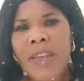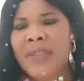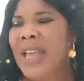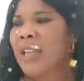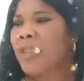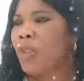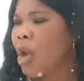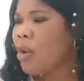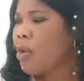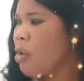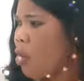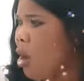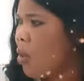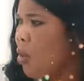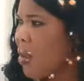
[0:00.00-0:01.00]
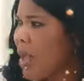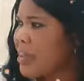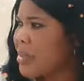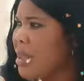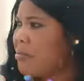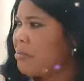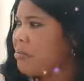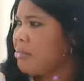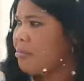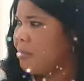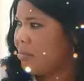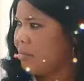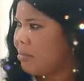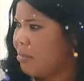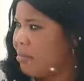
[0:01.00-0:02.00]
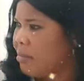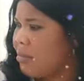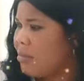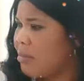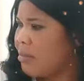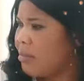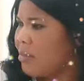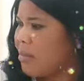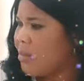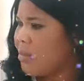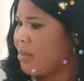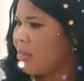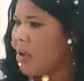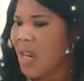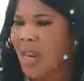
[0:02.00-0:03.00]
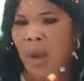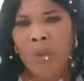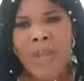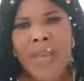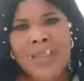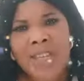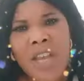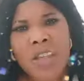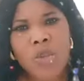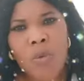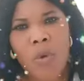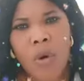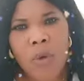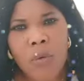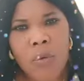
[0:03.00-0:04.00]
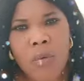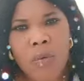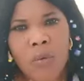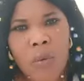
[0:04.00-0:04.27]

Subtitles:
they talk, you go look and say, Oh now we just school.